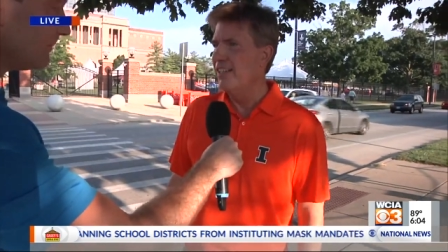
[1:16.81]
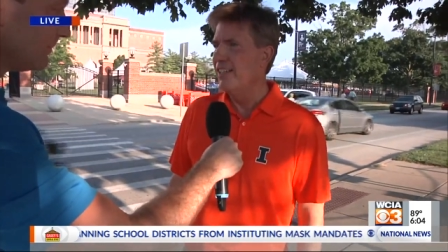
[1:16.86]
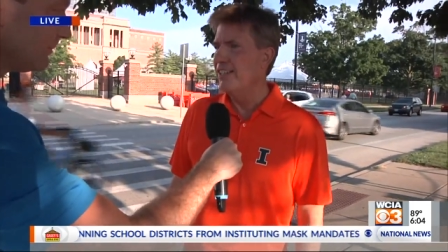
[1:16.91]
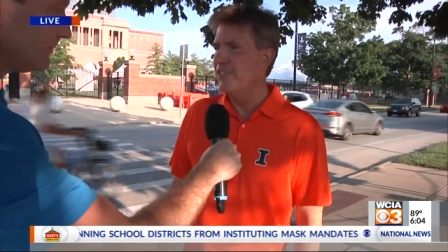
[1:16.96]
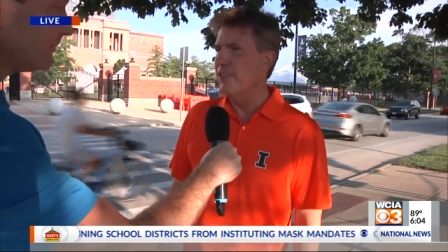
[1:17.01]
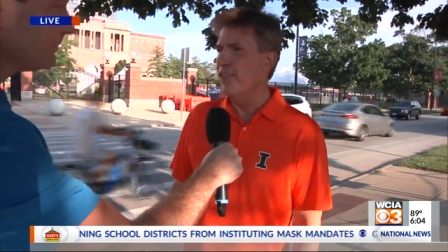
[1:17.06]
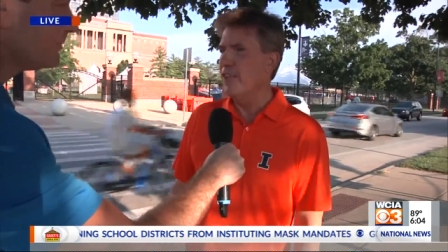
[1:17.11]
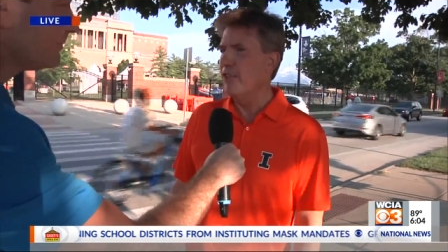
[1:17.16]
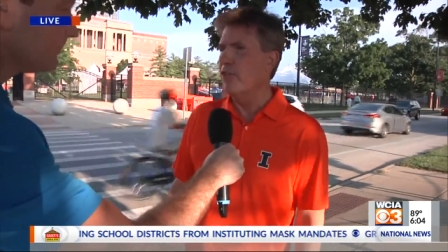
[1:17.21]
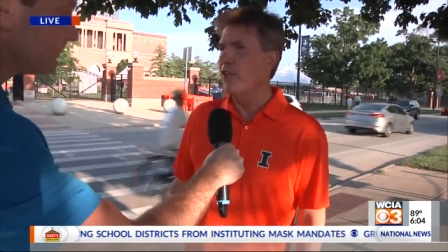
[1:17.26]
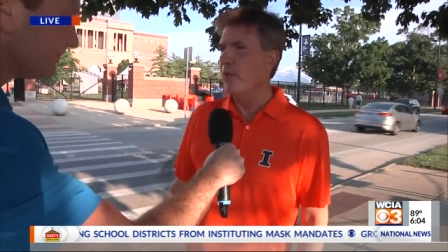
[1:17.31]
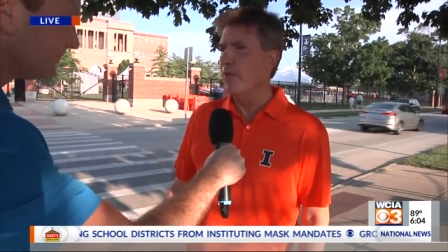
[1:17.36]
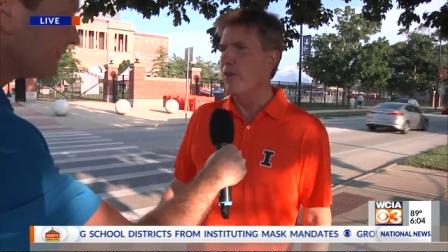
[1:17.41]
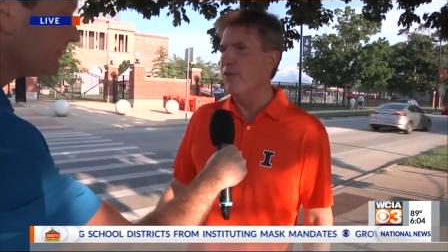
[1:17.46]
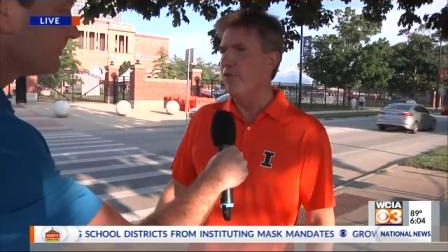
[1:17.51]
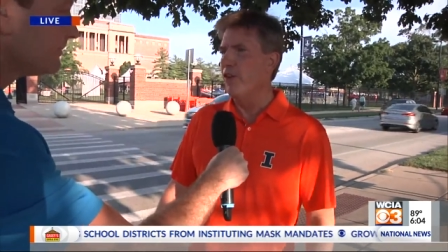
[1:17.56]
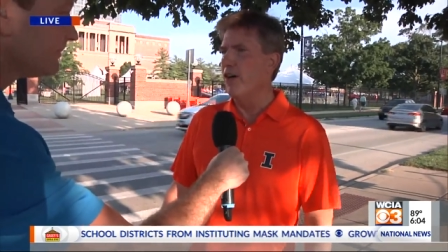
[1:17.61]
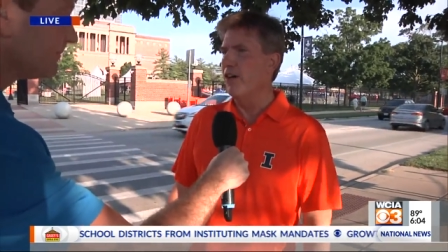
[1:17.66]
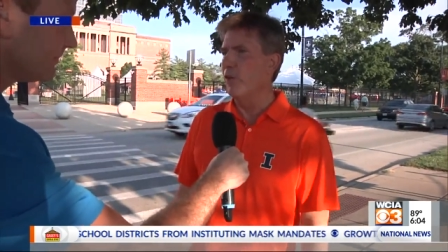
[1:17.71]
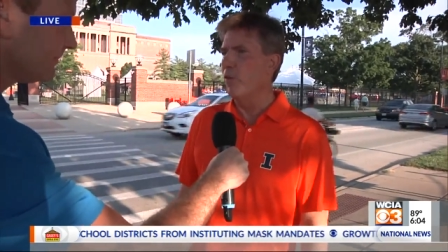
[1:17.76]
So that's going to be
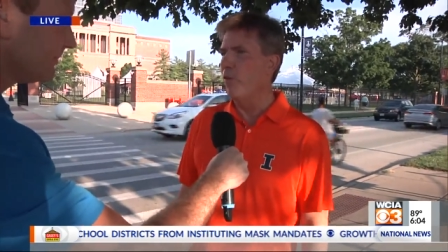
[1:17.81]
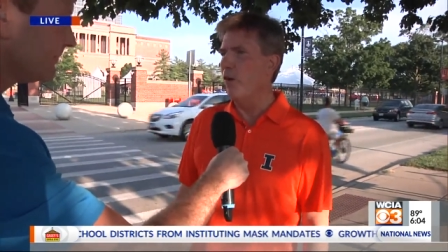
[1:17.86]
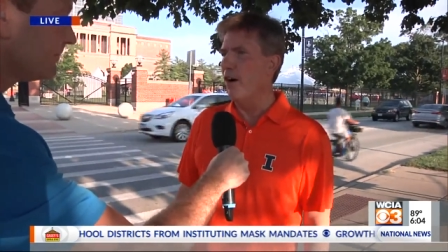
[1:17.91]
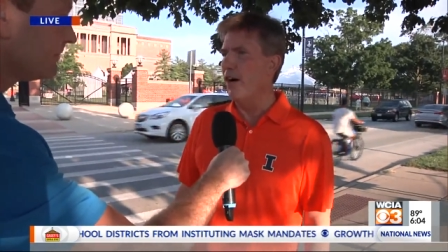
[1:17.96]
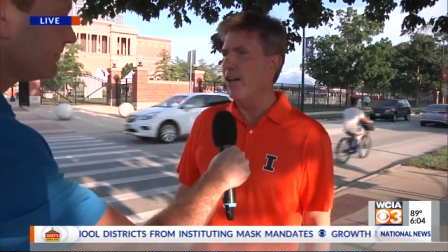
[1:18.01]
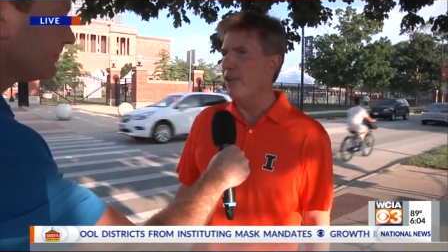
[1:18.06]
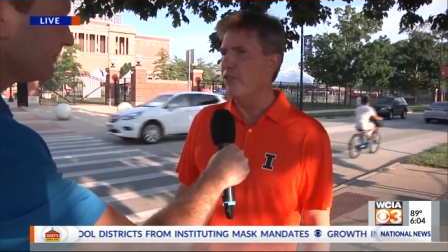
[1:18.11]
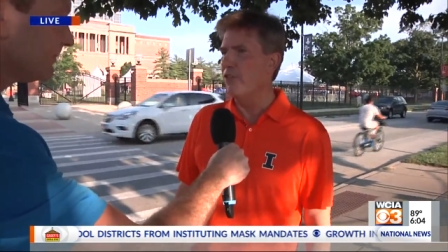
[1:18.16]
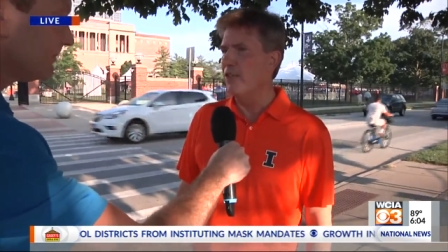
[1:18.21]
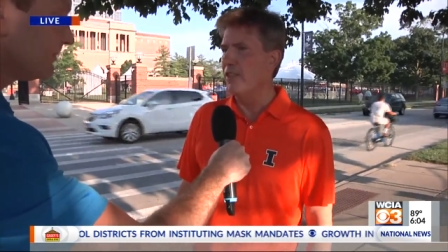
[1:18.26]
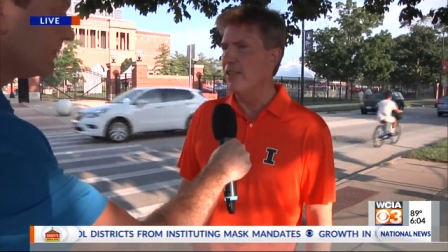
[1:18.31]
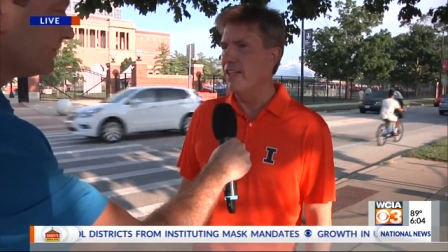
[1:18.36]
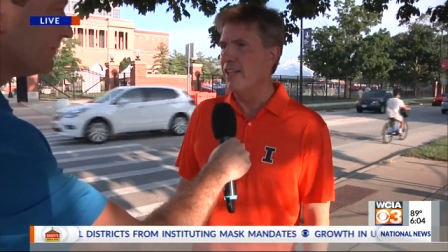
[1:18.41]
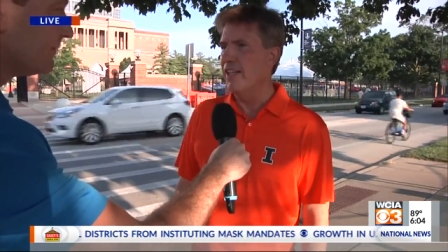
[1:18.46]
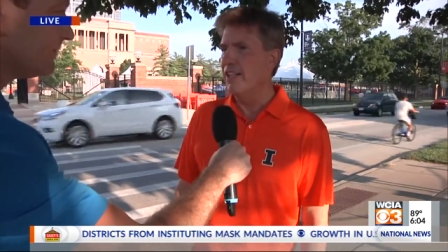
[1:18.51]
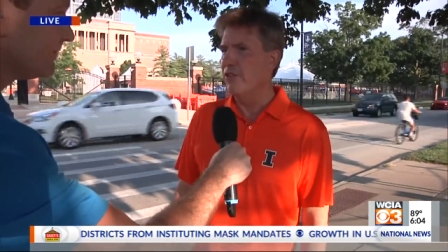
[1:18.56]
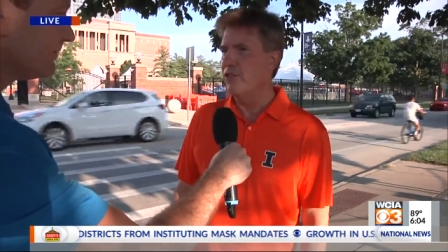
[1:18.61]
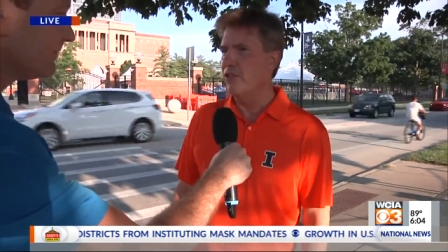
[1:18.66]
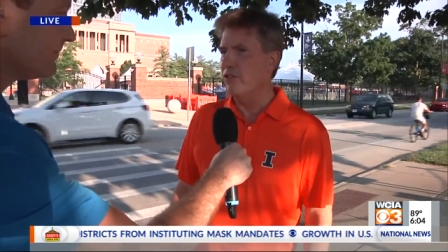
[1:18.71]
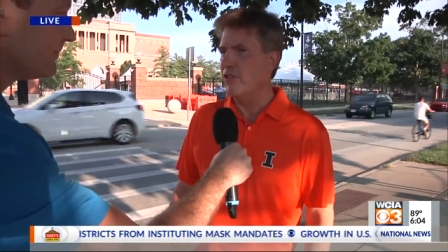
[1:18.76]
fun to watch and
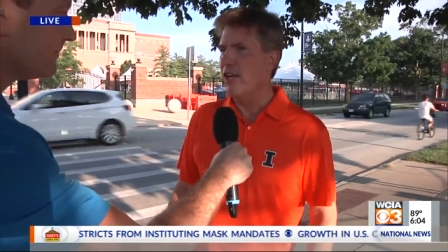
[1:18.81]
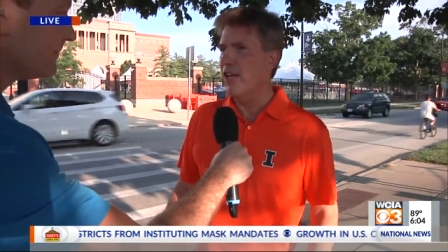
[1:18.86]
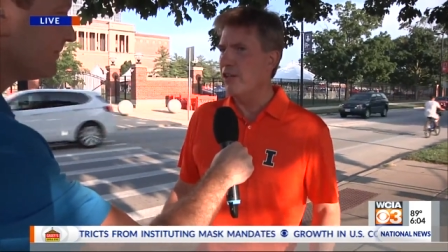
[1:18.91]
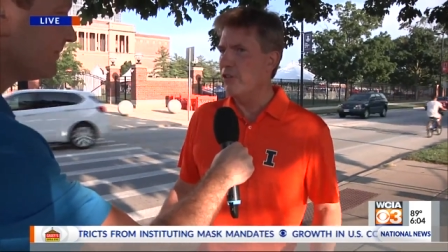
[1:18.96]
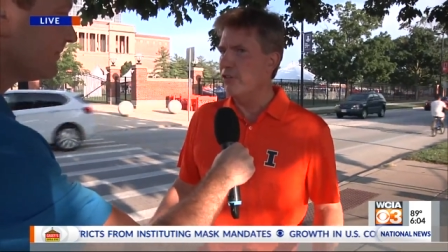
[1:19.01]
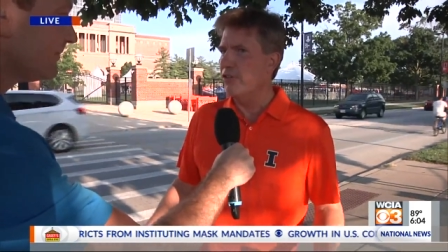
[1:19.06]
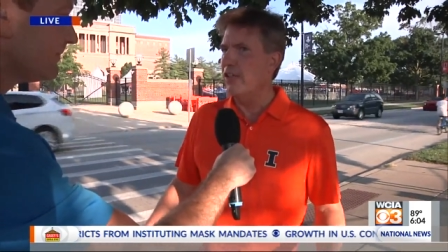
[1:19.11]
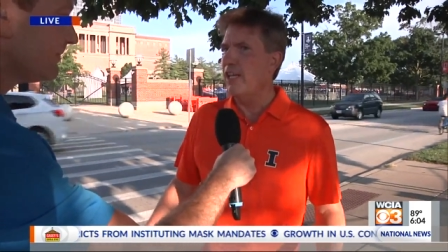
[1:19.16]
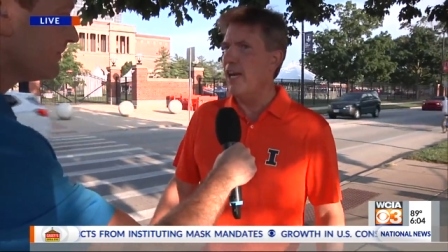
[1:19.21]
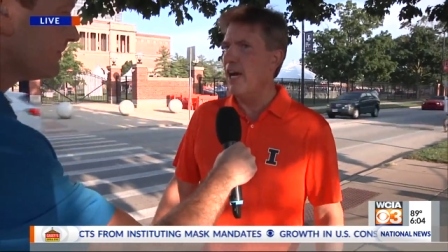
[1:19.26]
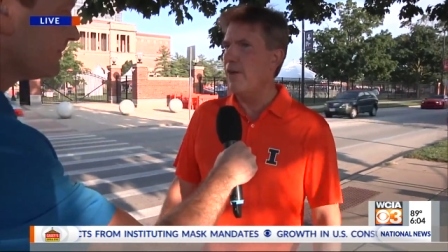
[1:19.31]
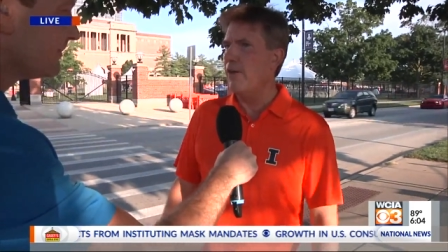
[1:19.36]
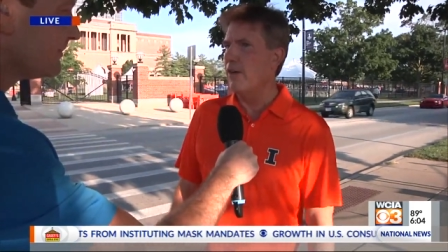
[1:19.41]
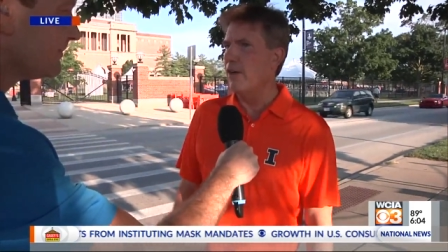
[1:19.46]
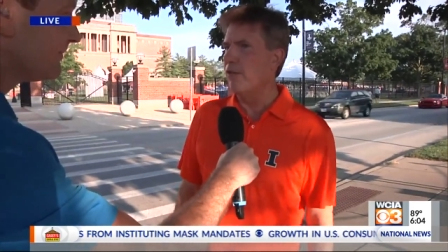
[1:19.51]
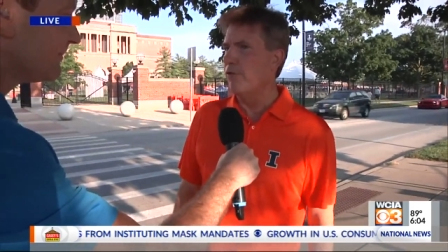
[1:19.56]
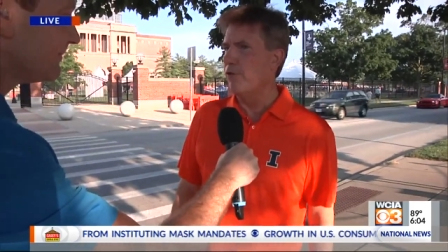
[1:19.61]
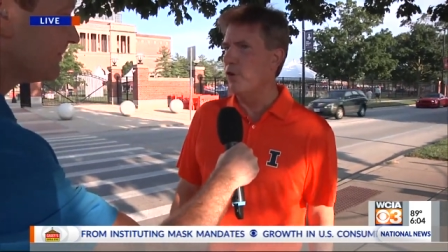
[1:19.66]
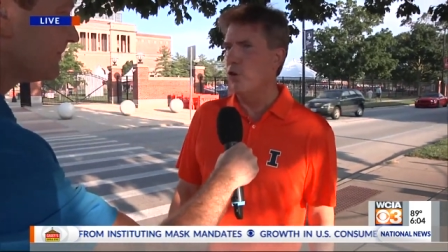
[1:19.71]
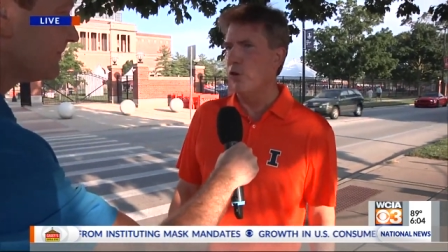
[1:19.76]
and just kind of see how it
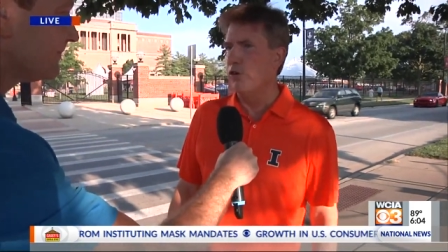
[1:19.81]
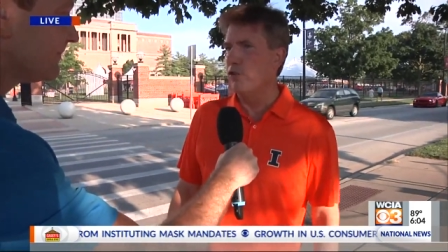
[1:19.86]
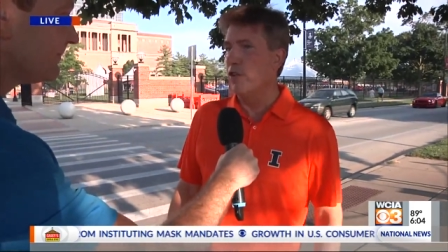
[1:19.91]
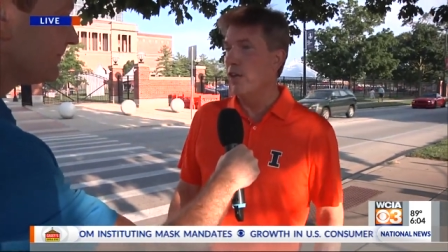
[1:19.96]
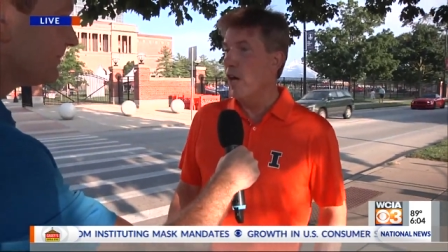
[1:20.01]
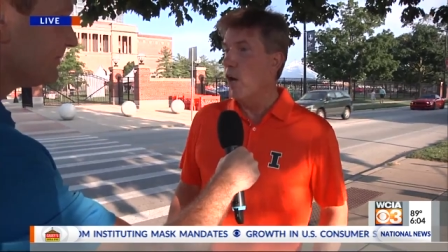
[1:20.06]
unfolds.